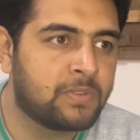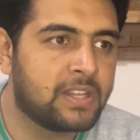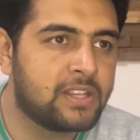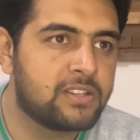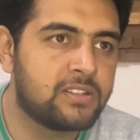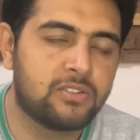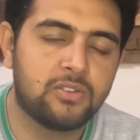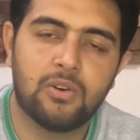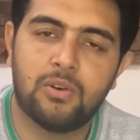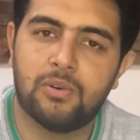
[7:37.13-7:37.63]

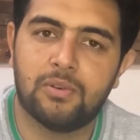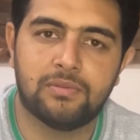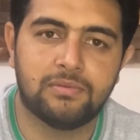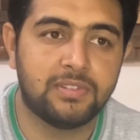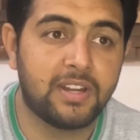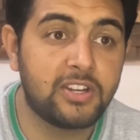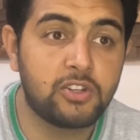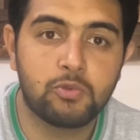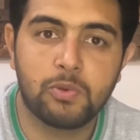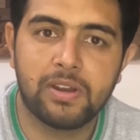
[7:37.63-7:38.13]
So
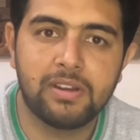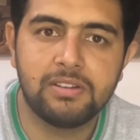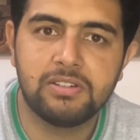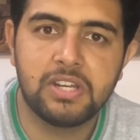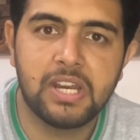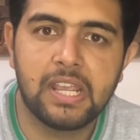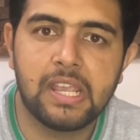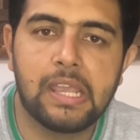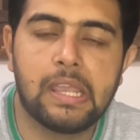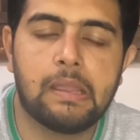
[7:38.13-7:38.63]
that's very
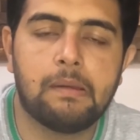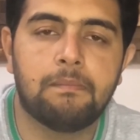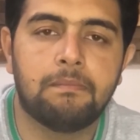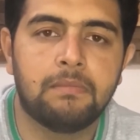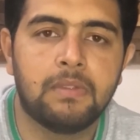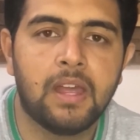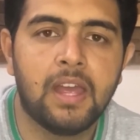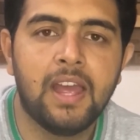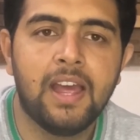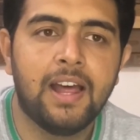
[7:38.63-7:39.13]
tricky.
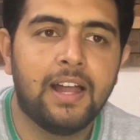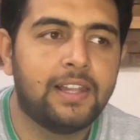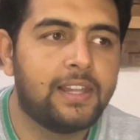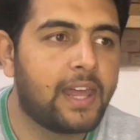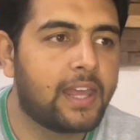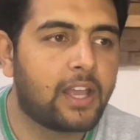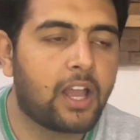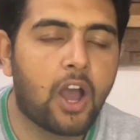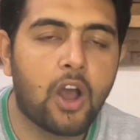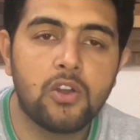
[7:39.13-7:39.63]

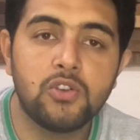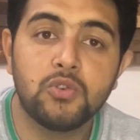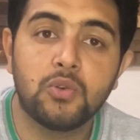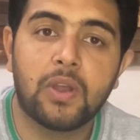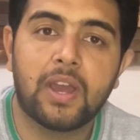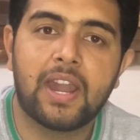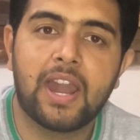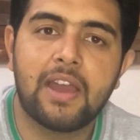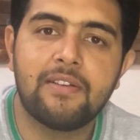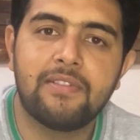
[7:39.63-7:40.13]
Like how you
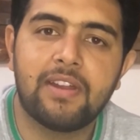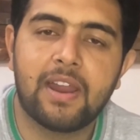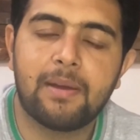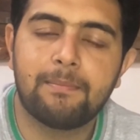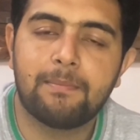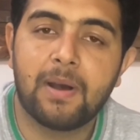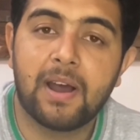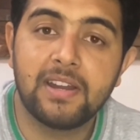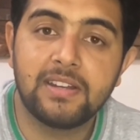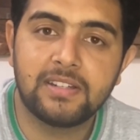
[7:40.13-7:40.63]
can have a
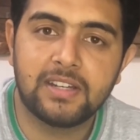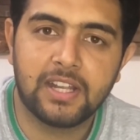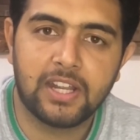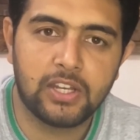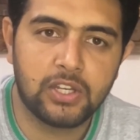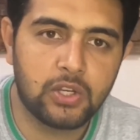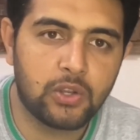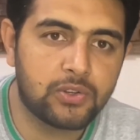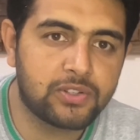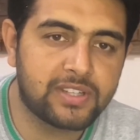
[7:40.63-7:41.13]
partner in
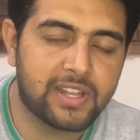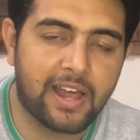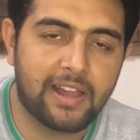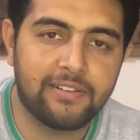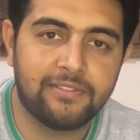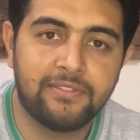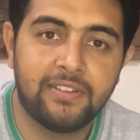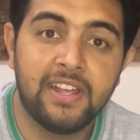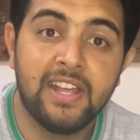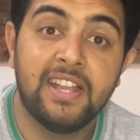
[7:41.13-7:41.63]

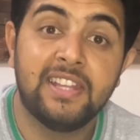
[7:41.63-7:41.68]
yourself